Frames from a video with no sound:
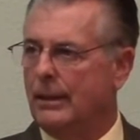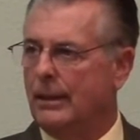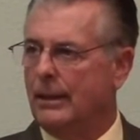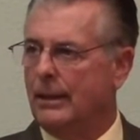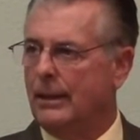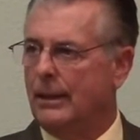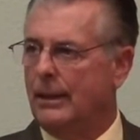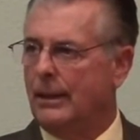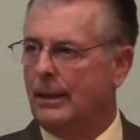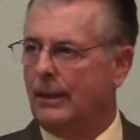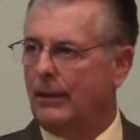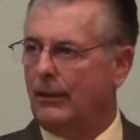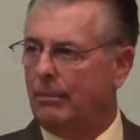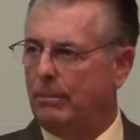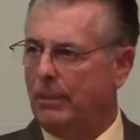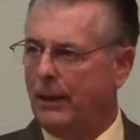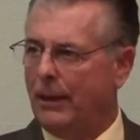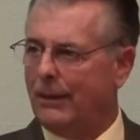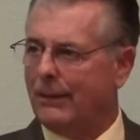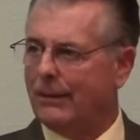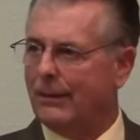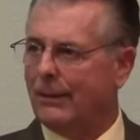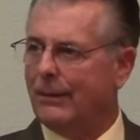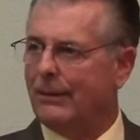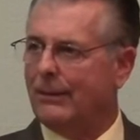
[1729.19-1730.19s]
He
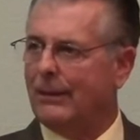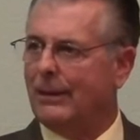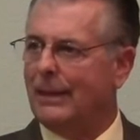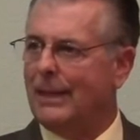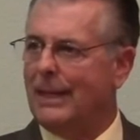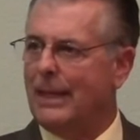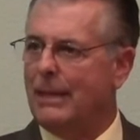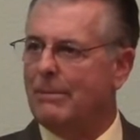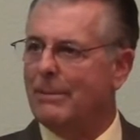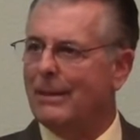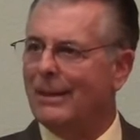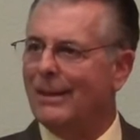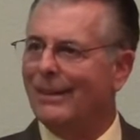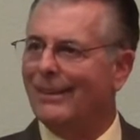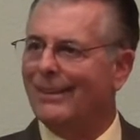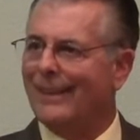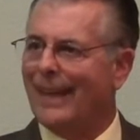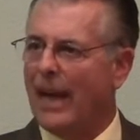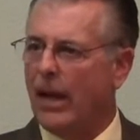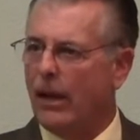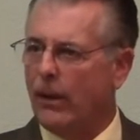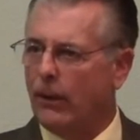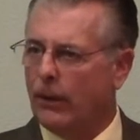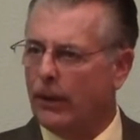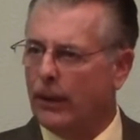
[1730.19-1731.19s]
expects us to keep it as
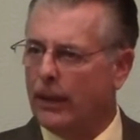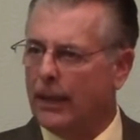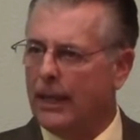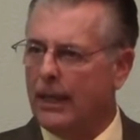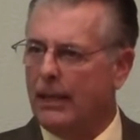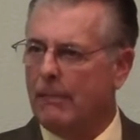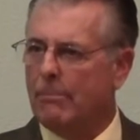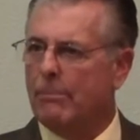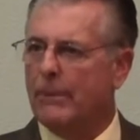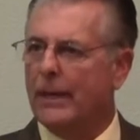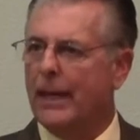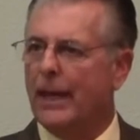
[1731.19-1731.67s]
healthy